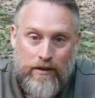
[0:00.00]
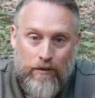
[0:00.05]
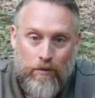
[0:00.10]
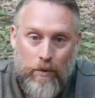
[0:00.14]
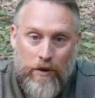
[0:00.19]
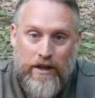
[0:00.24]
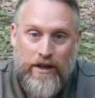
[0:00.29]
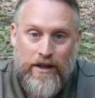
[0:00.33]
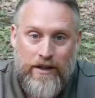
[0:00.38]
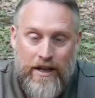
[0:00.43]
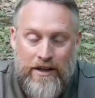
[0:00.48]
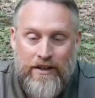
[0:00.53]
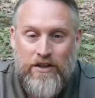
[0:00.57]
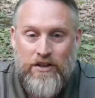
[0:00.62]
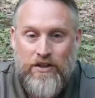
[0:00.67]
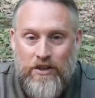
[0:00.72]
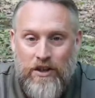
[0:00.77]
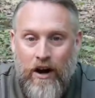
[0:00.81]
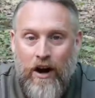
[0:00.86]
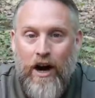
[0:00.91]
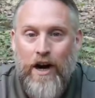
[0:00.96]
we can then
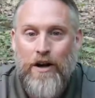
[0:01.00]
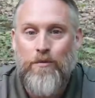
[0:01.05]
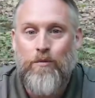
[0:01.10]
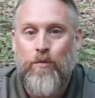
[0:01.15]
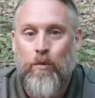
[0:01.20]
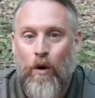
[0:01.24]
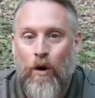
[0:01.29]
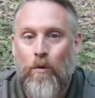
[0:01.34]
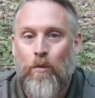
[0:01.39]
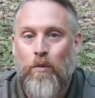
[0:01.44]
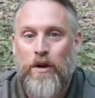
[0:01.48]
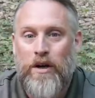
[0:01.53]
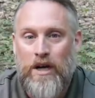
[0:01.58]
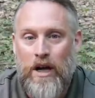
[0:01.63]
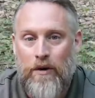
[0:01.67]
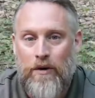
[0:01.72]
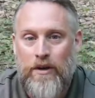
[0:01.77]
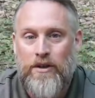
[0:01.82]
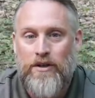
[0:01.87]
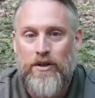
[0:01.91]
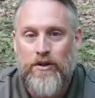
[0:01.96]
decide what we're
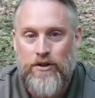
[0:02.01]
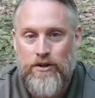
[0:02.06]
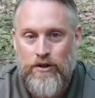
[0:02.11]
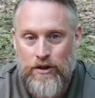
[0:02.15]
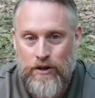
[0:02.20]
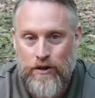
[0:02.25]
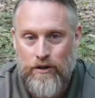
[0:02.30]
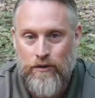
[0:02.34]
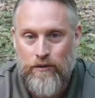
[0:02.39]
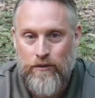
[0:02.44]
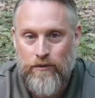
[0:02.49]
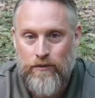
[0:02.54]
going to do.